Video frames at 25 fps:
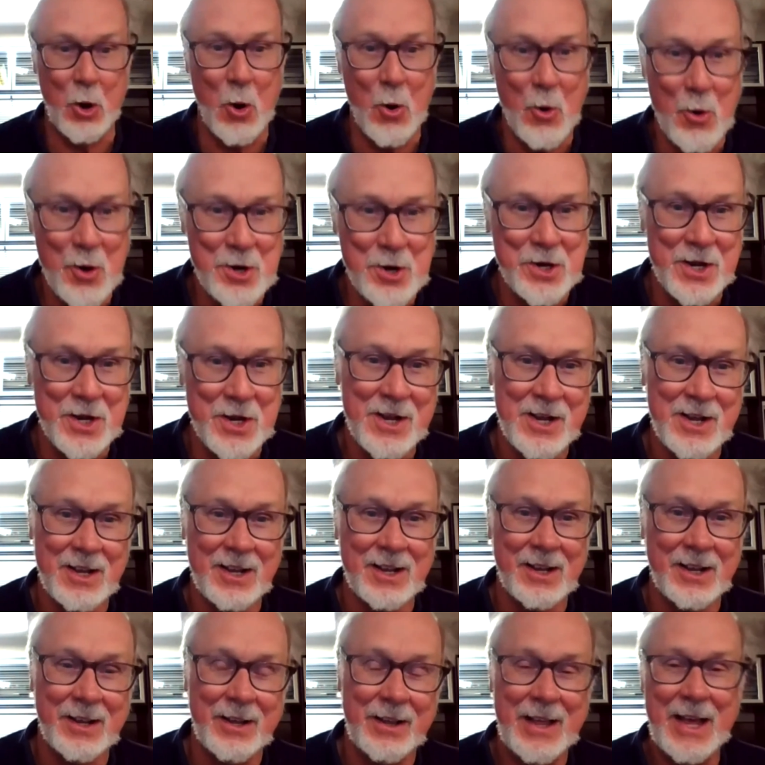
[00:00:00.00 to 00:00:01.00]
court
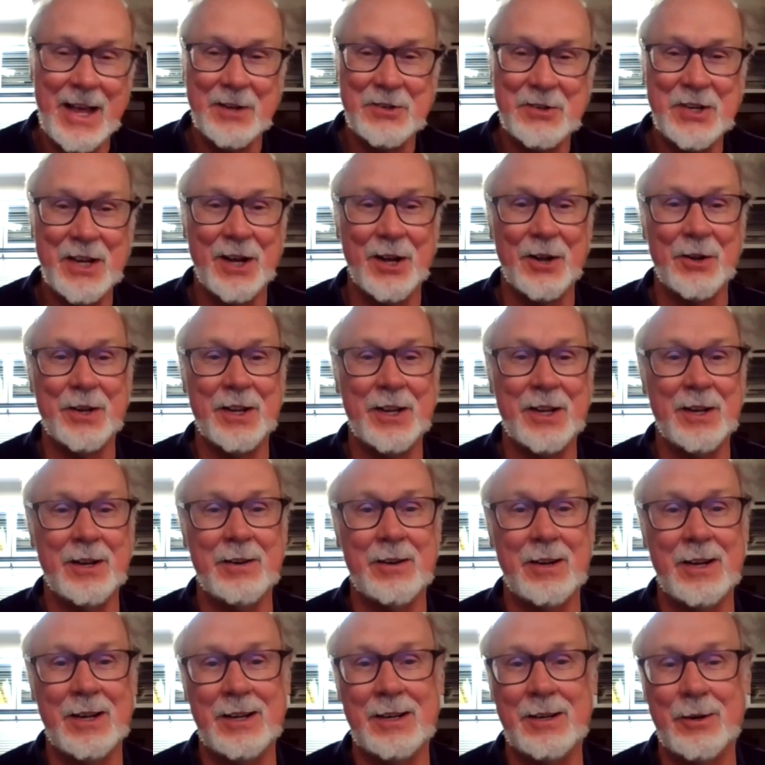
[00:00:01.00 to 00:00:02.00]
that's held
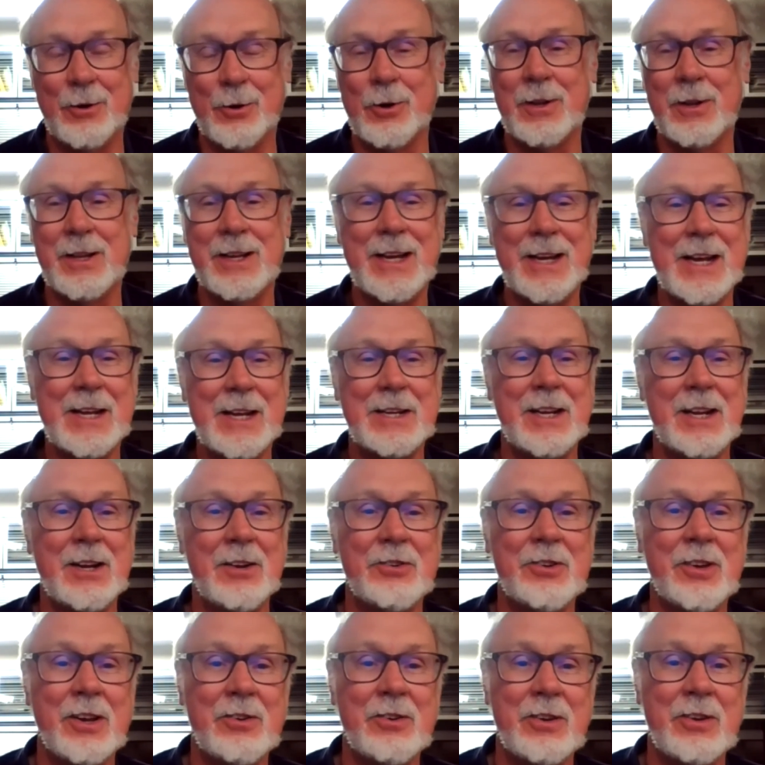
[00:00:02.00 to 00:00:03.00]
in early
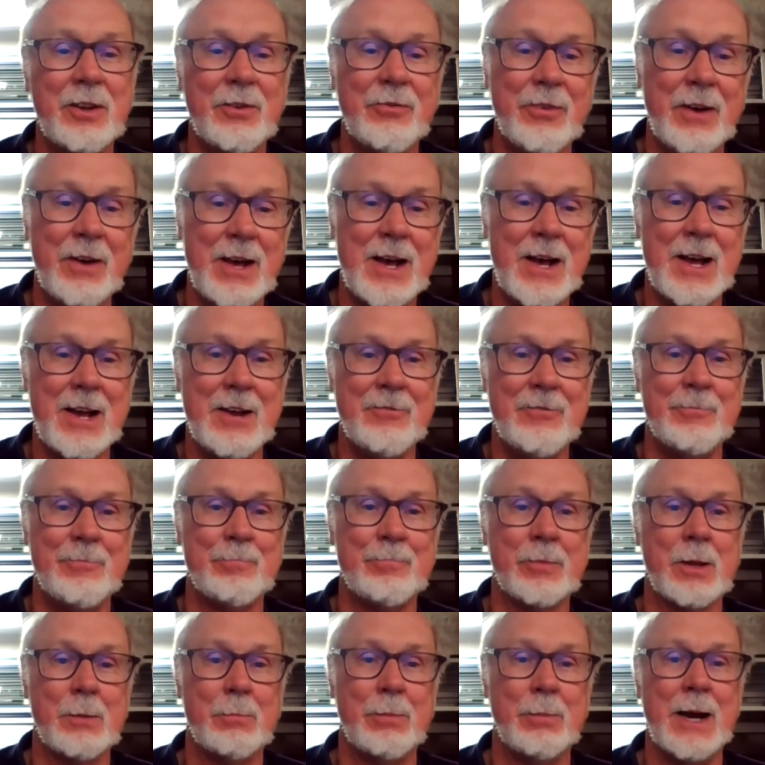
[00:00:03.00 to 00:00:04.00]
1865
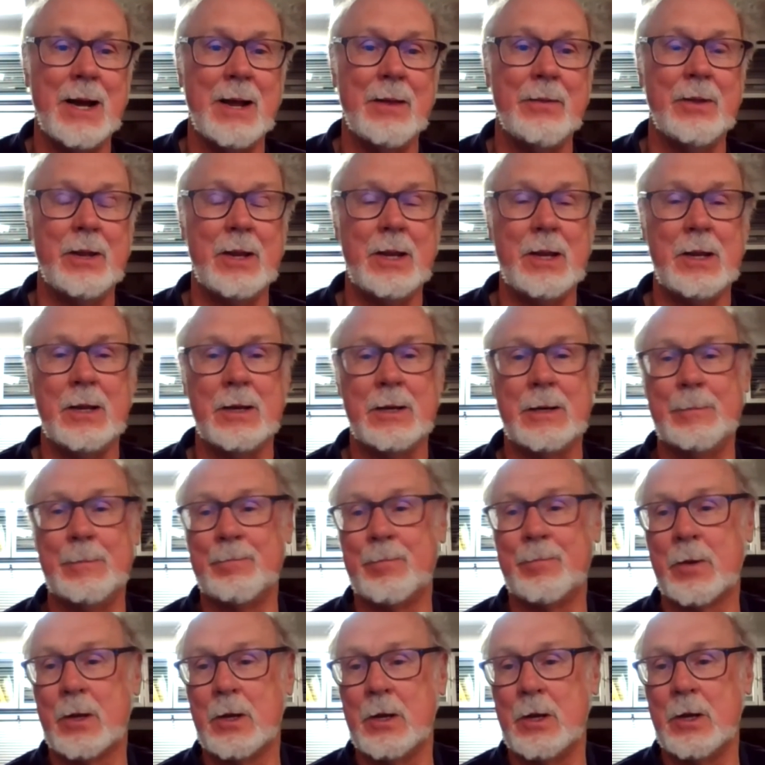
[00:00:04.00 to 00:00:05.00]
by
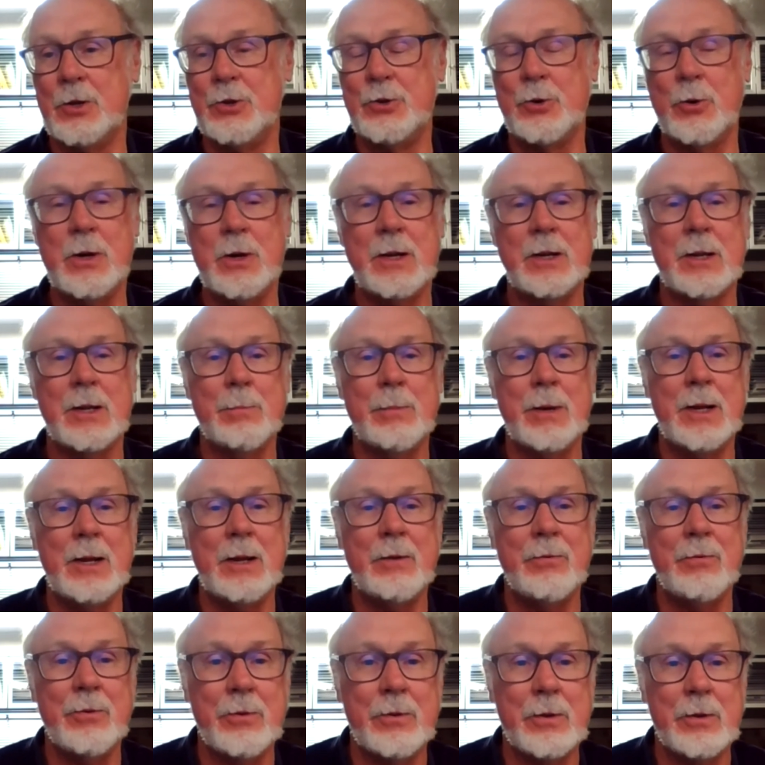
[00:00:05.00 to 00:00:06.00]
the Joint
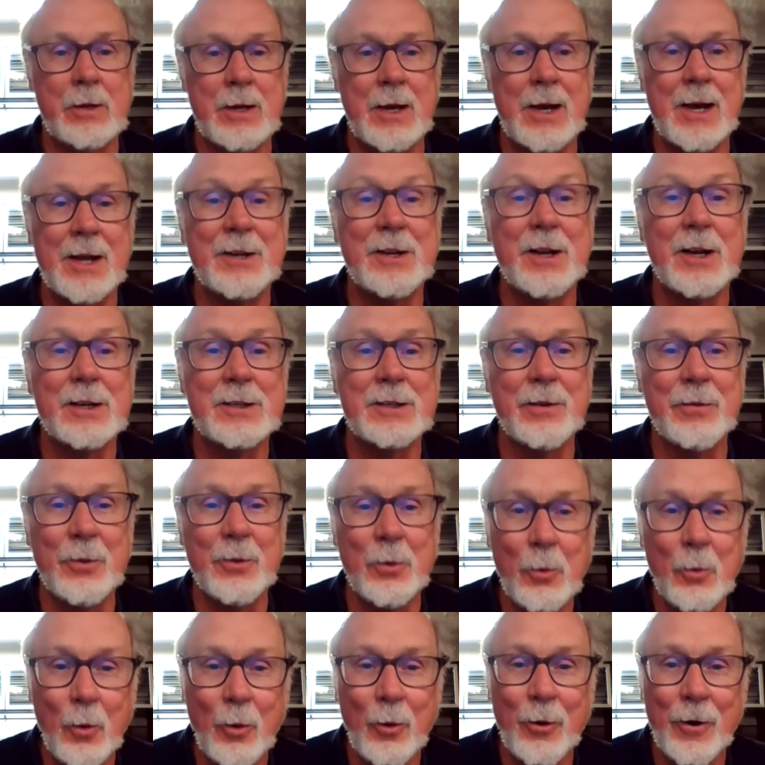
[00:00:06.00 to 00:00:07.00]
Committee for the Conduct of
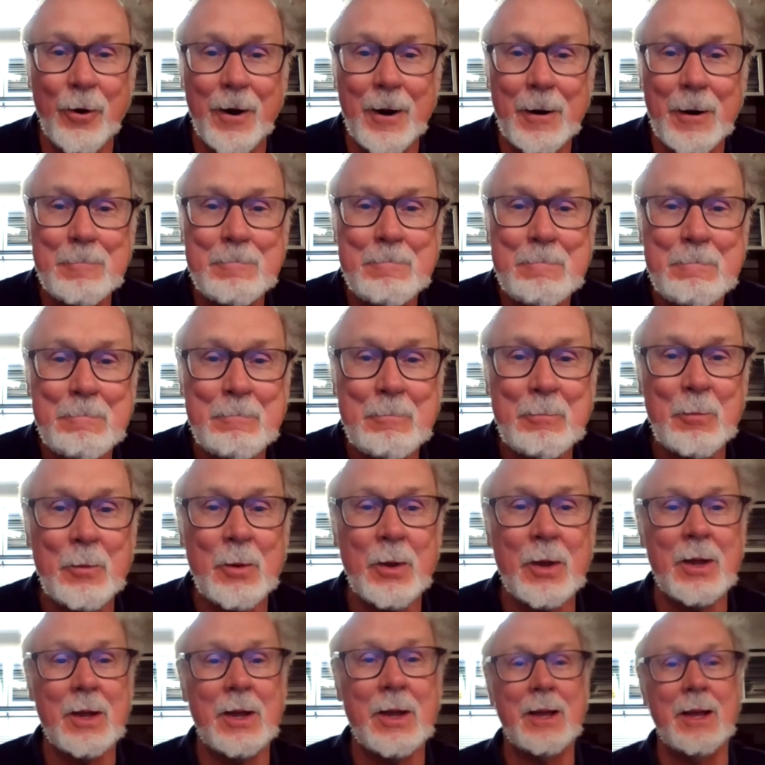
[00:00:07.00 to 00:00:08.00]
the War,
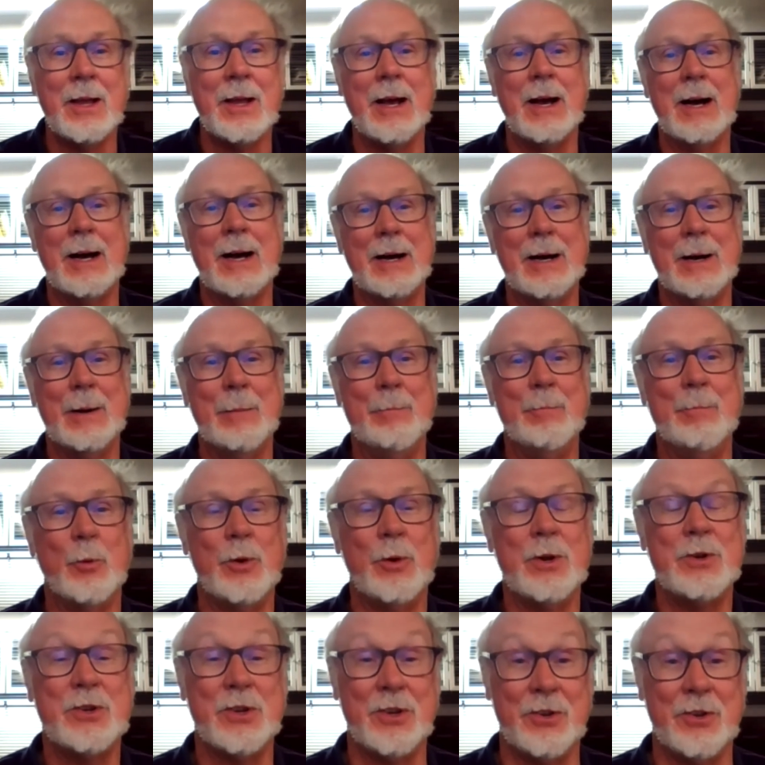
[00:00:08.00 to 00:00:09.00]

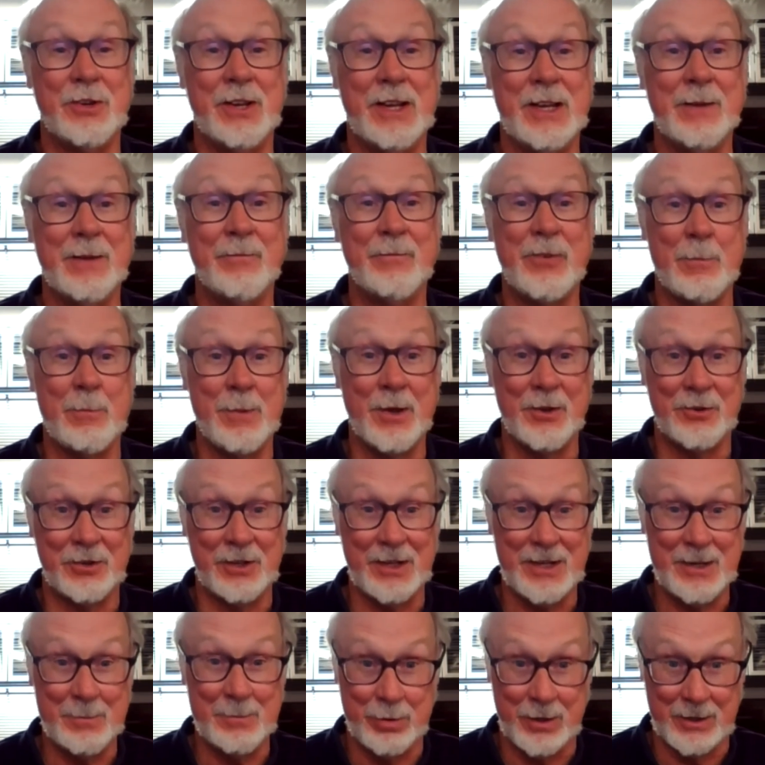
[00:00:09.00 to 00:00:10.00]
which is
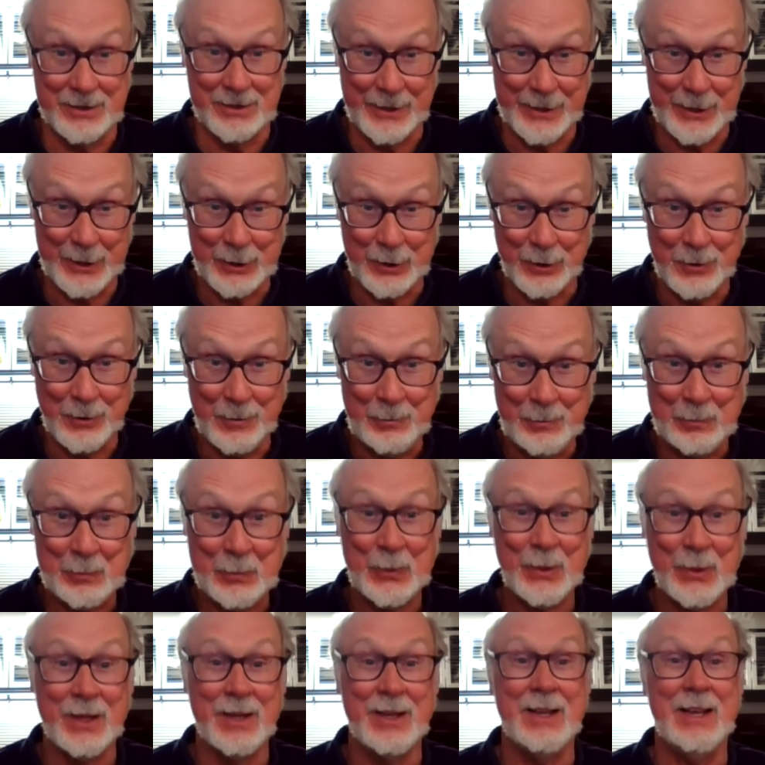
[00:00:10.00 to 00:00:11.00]
infamously political
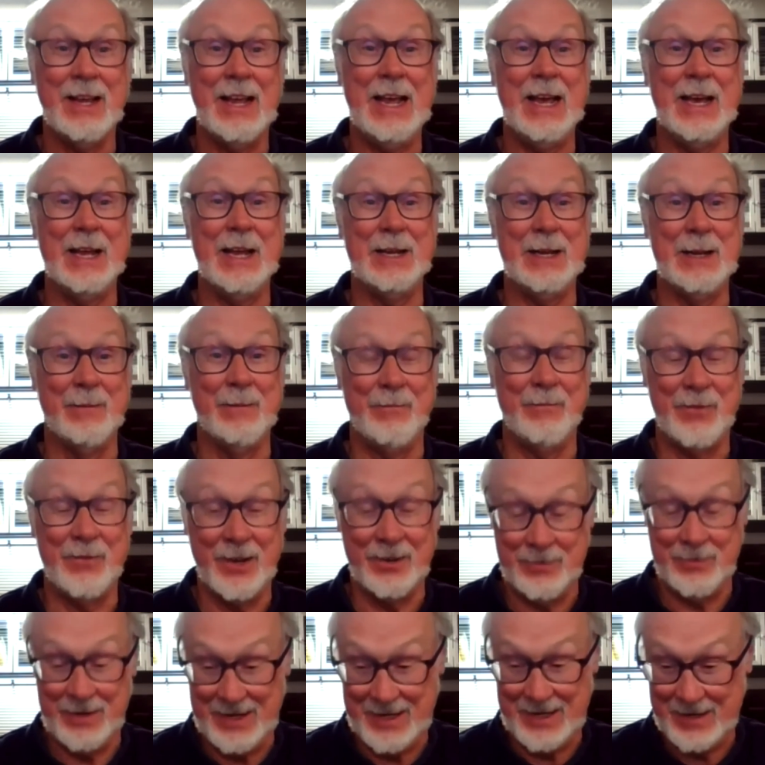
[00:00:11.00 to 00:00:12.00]
and
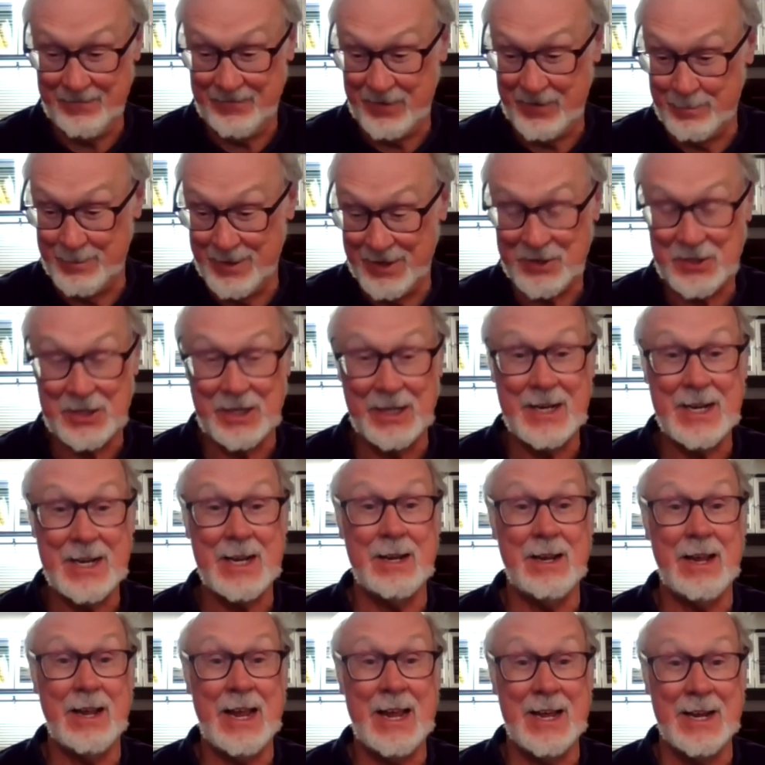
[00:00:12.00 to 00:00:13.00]

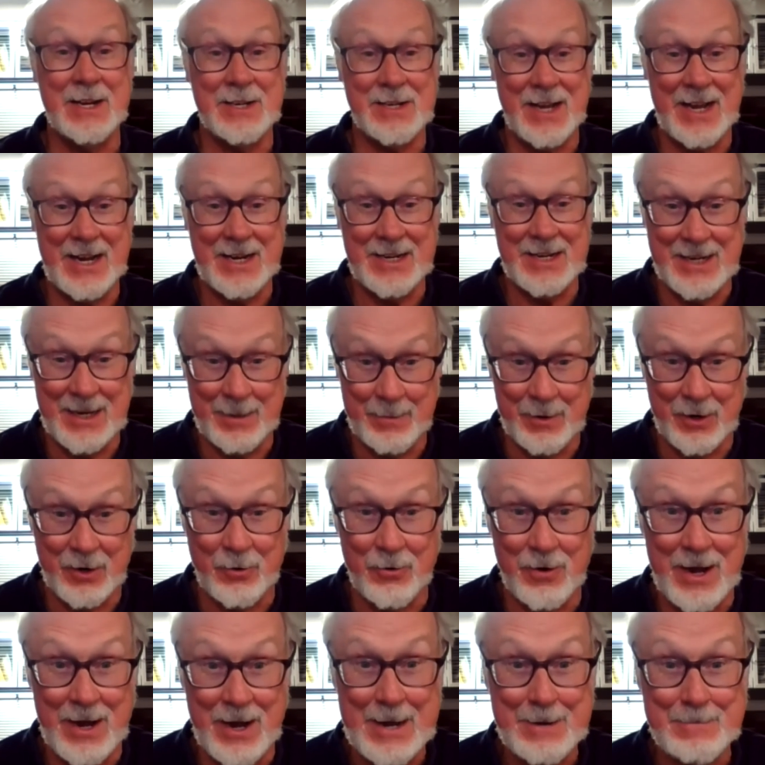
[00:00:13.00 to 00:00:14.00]
infamously
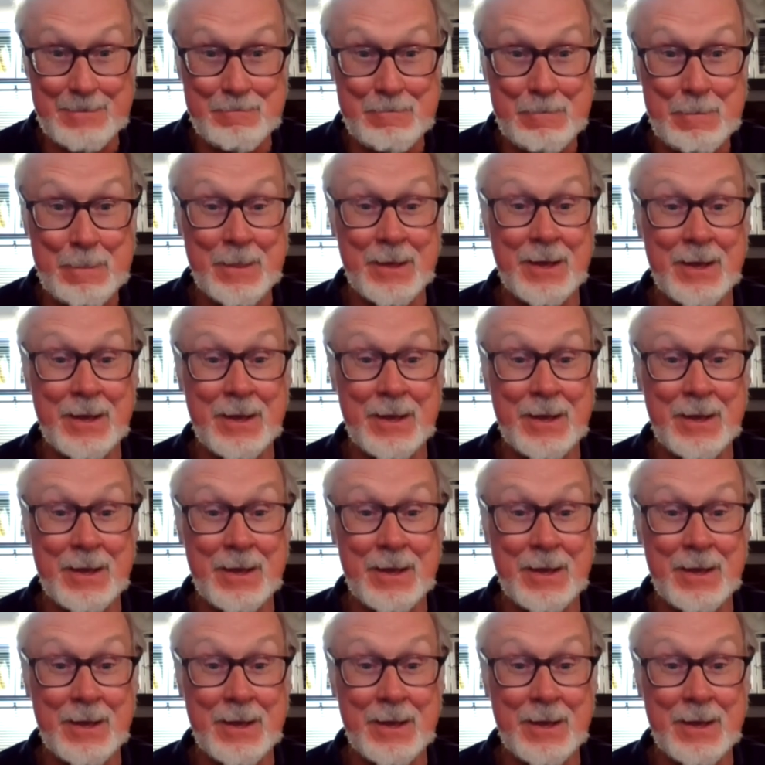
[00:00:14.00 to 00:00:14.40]
anti-democrat.